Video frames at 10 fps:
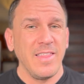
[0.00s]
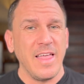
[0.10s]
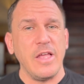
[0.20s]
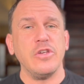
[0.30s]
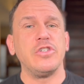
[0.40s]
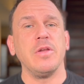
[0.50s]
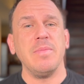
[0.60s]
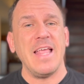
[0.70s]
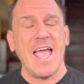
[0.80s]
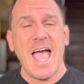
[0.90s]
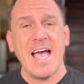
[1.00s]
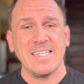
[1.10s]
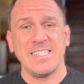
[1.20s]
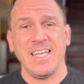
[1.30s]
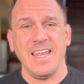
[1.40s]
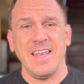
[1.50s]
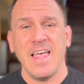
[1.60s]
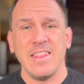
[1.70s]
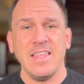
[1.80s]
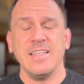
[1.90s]
that you should be asking
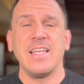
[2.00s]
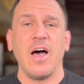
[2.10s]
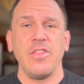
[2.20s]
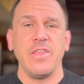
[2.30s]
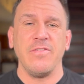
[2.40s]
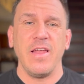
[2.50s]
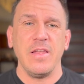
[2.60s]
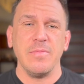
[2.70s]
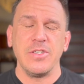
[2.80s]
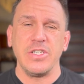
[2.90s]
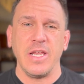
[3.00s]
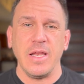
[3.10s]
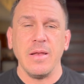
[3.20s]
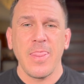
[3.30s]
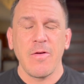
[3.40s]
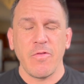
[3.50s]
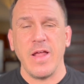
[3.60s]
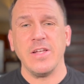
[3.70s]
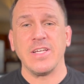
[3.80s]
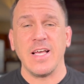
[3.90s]
these healthy vending machine
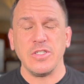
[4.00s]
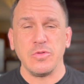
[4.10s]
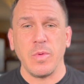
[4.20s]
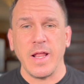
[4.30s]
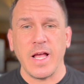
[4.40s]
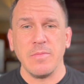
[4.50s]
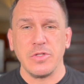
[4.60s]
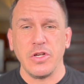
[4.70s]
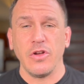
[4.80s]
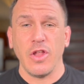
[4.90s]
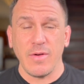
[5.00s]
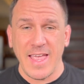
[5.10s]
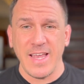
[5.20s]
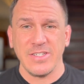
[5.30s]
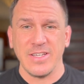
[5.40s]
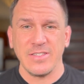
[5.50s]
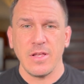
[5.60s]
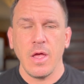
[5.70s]
franchises when it comes to your locations